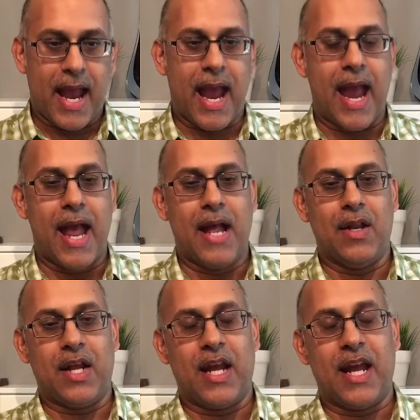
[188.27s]

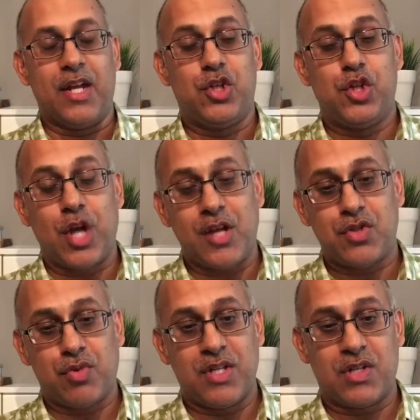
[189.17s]
And it
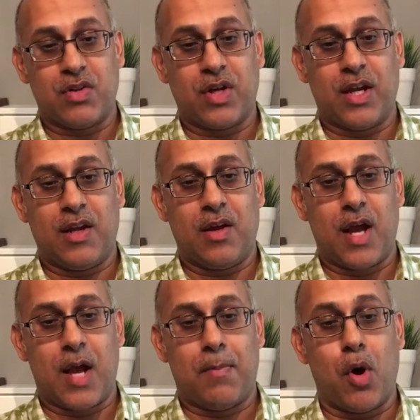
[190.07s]
just recently
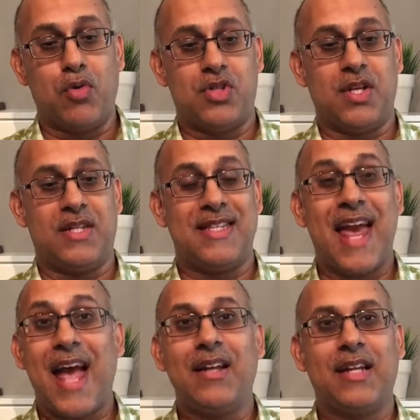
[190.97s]
posted
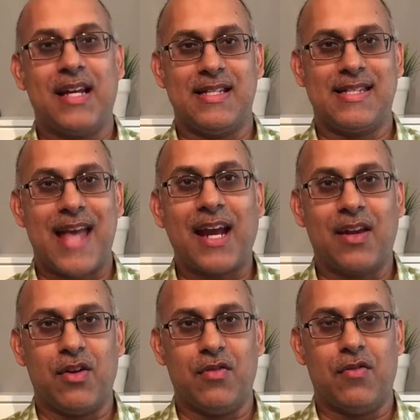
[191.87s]
10
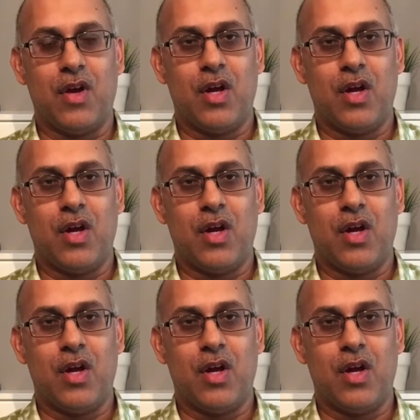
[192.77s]
consecutive